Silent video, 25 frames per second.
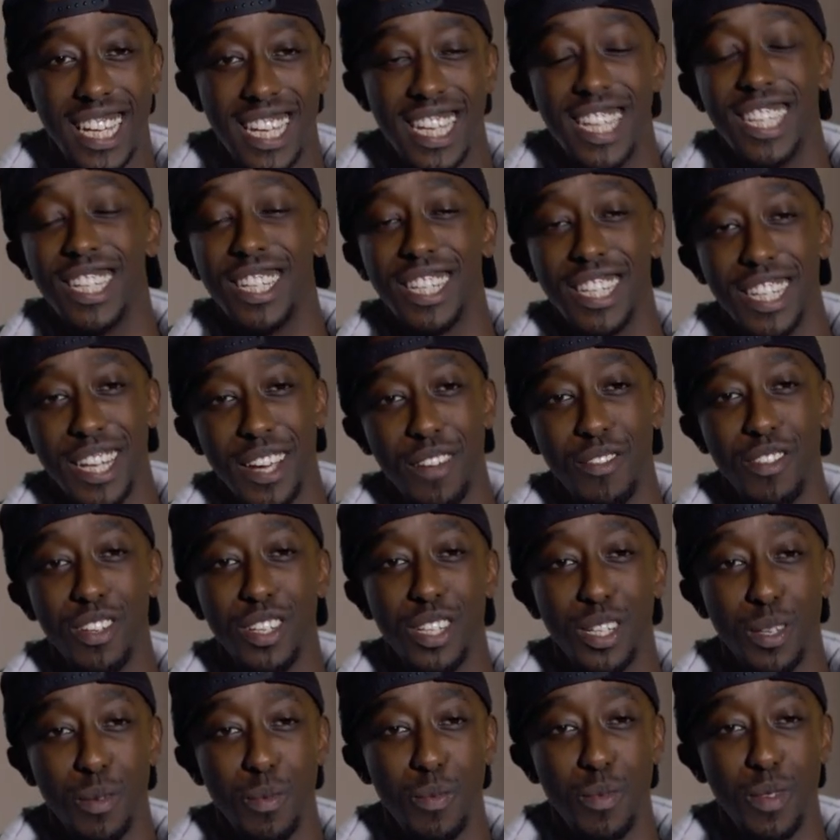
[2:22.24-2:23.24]
his
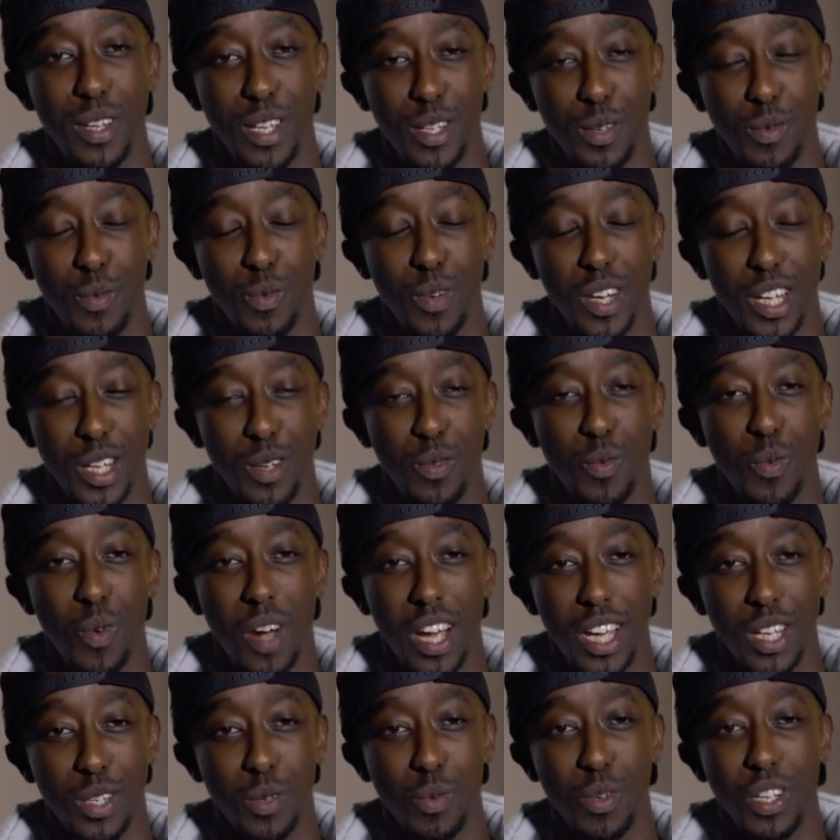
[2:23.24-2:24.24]
endeavours in
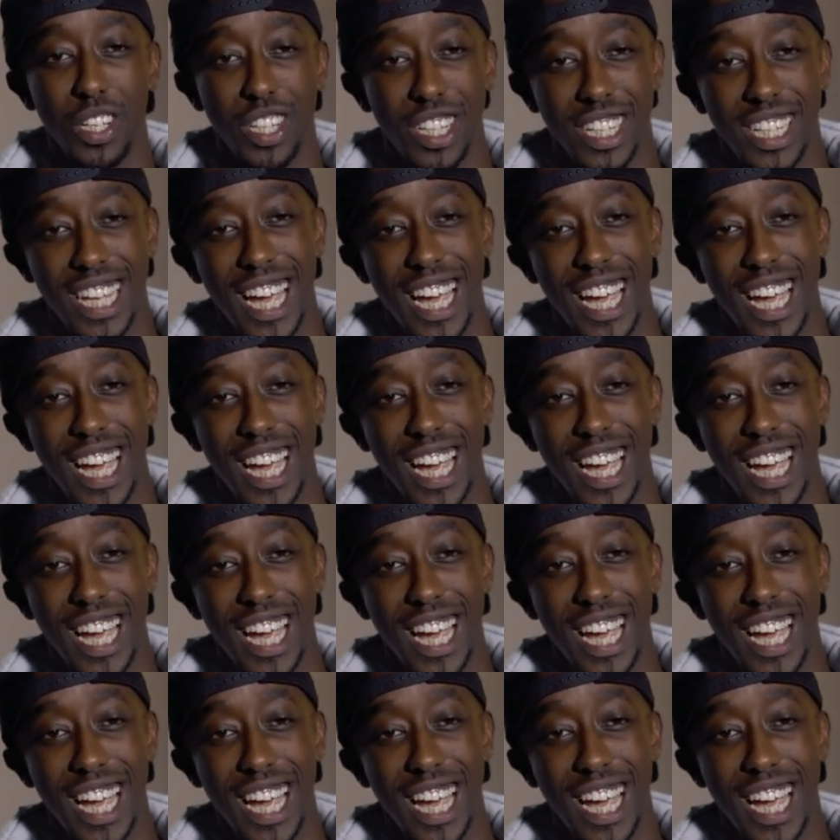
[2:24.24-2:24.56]
ways which are